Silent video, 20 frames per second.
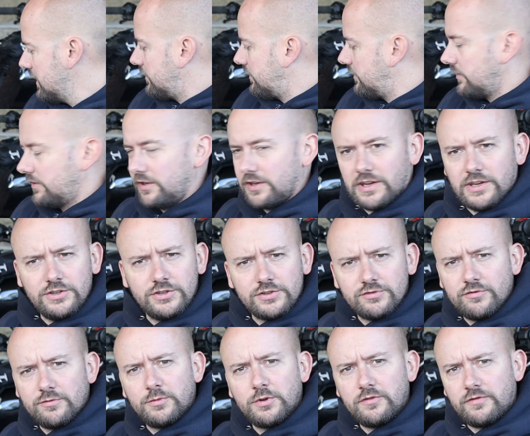you can
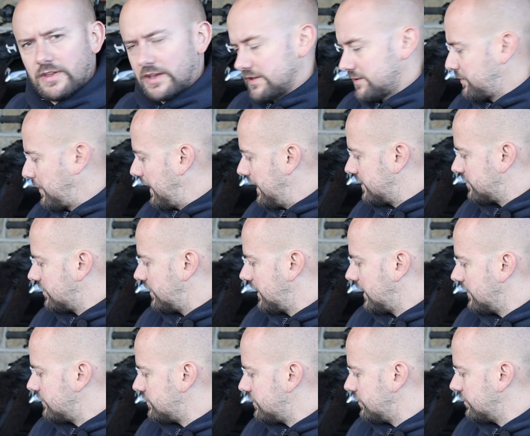just remove that spacer and it
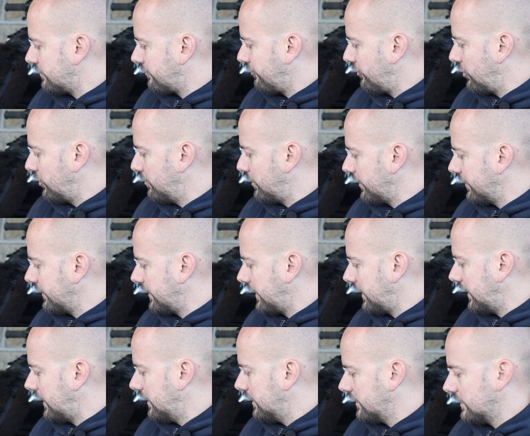gives you enough room on
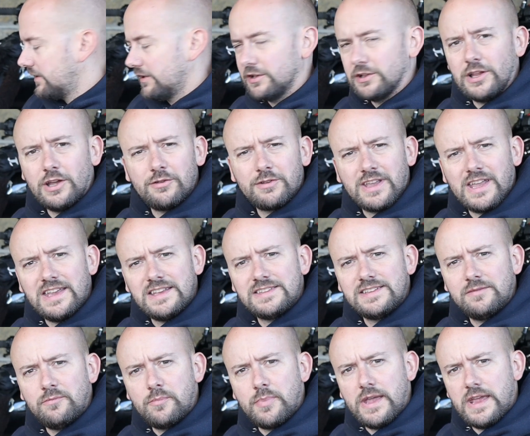the little
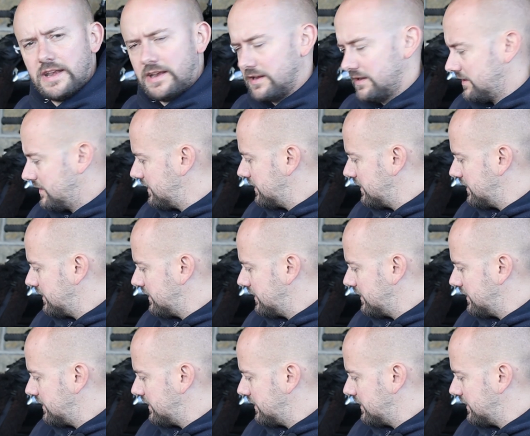locating pin